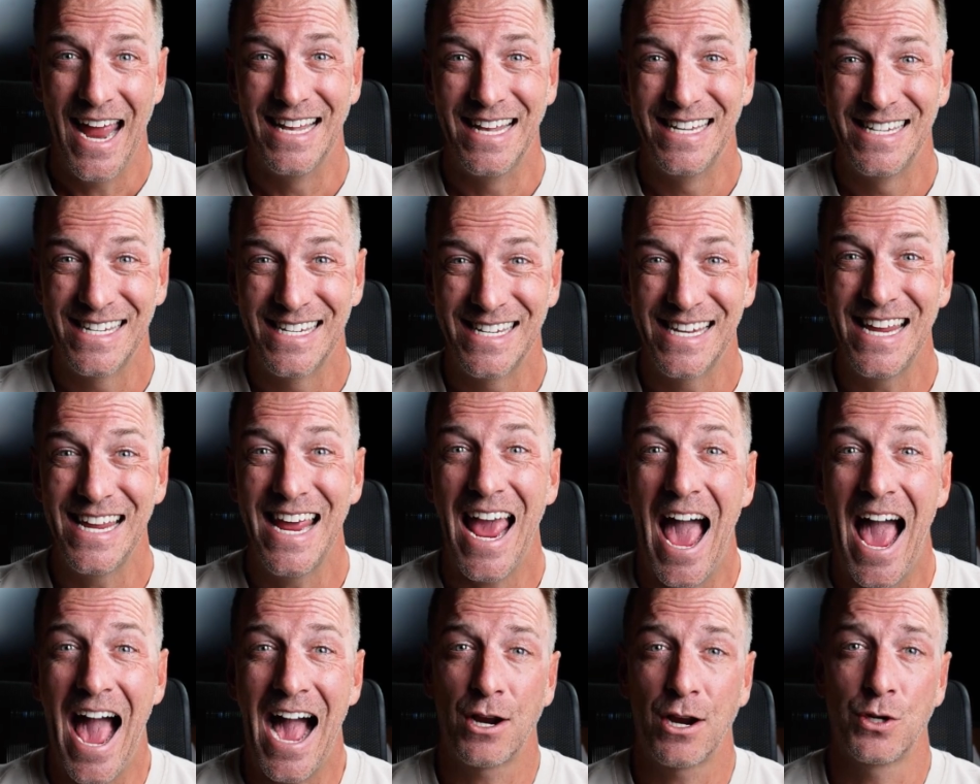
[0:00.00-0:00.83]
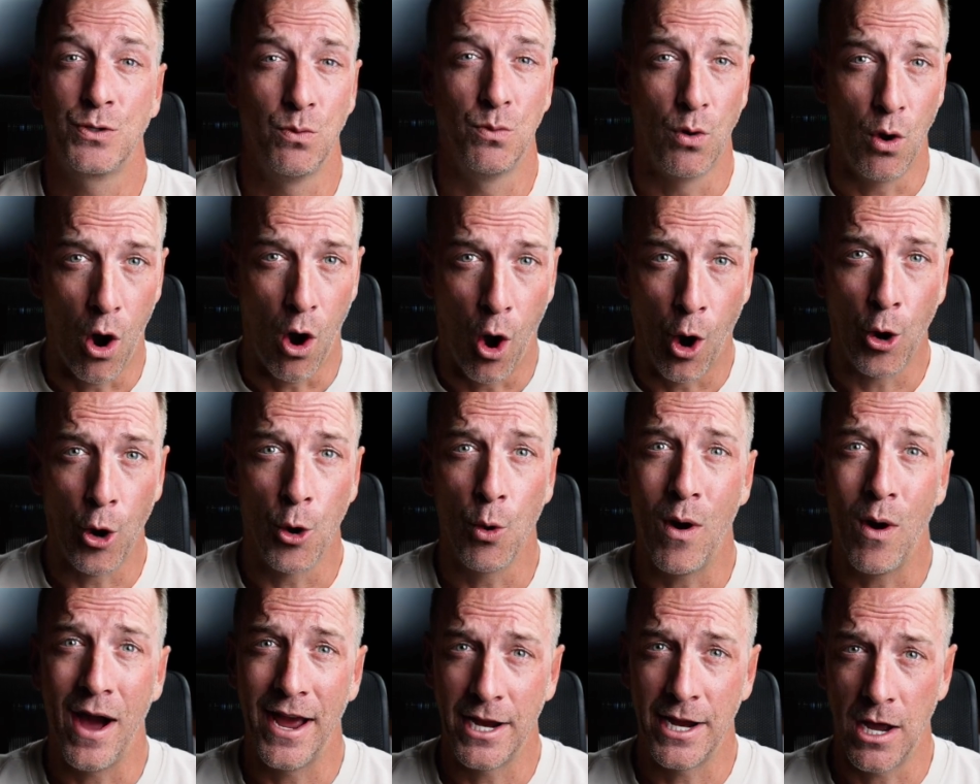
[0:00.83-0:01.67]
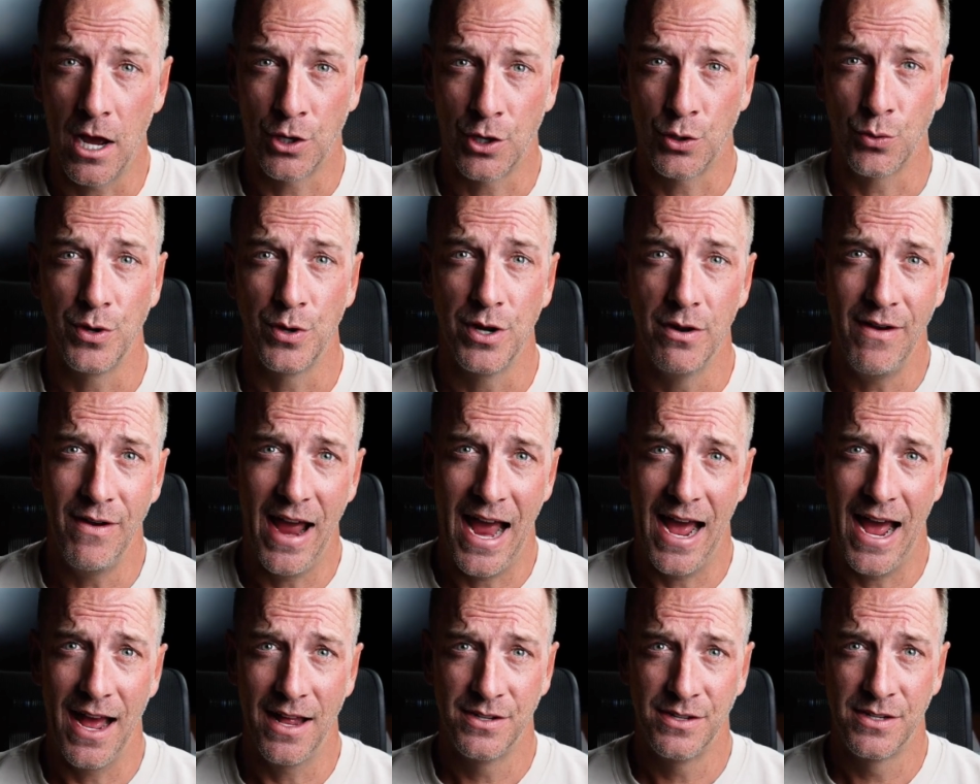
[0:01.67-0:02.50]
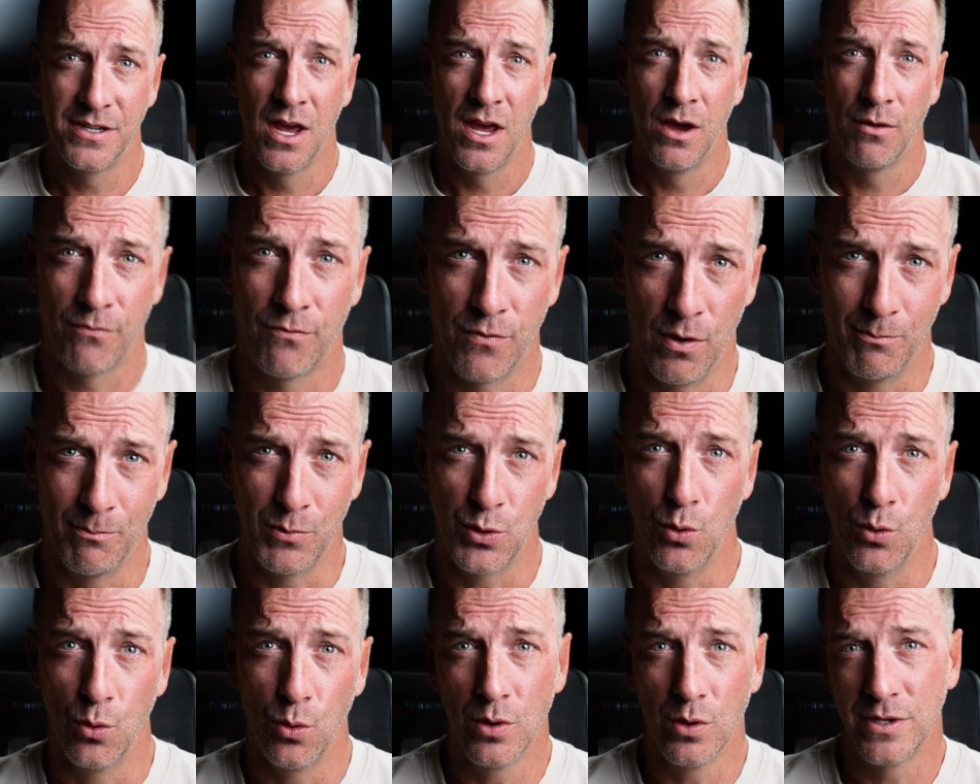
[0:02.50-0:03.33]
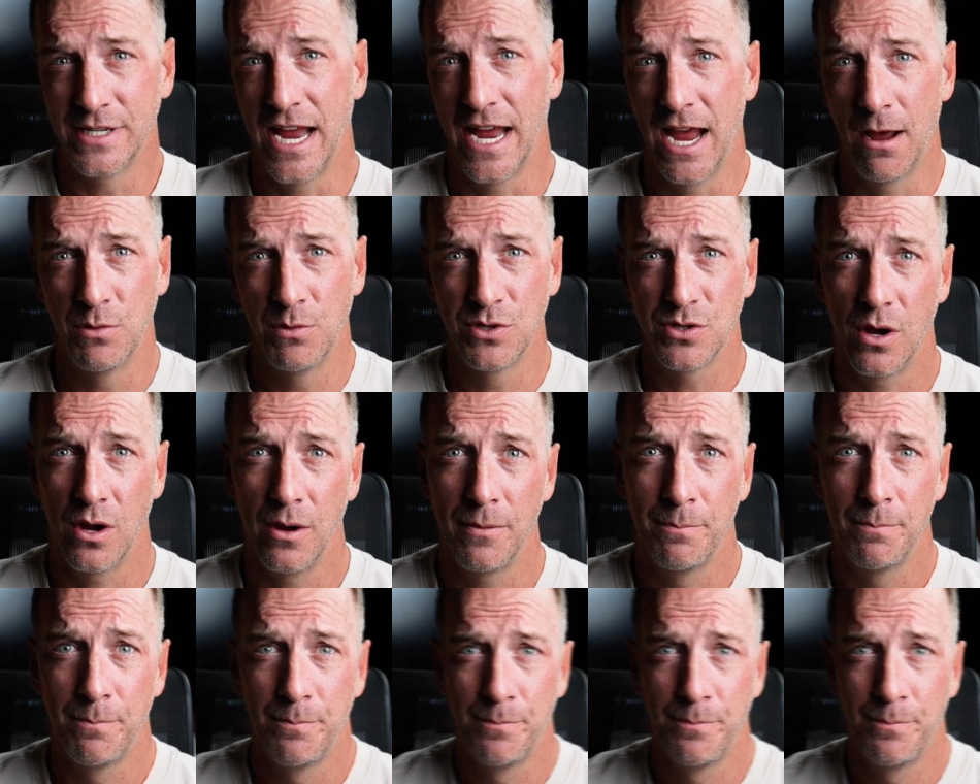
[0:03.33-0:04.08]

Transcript: and see actual ROI accretive ads from Google to Amazon.